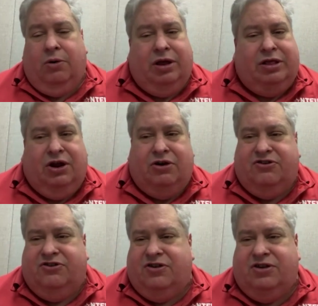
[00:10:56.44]

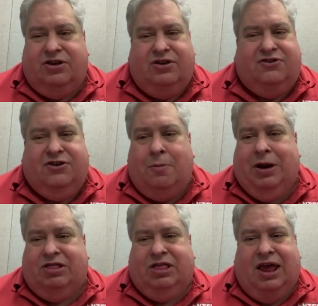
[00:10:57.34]
There's so
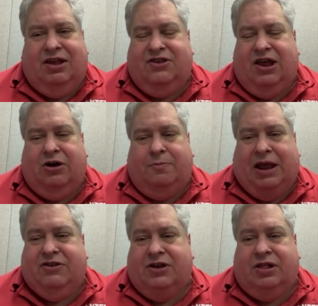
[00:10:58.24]
many things that are
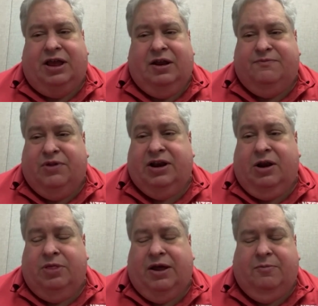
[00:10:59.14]
basically
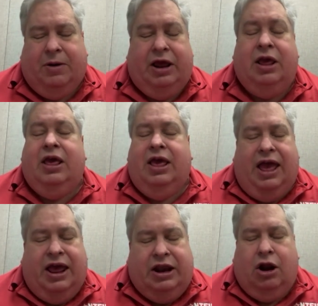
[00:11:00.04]
conflicting with everybody,
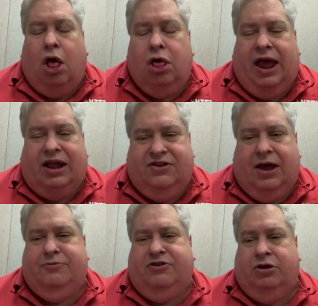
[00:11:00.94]
and it all adds
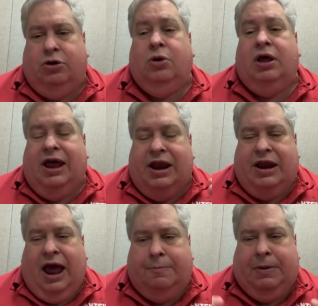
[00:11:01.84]
up to
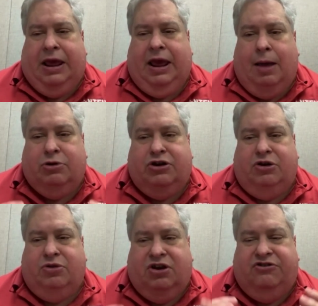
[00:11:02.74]
not being able to
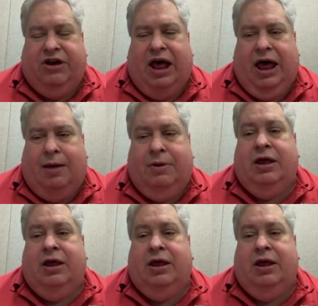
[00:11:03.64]
do the job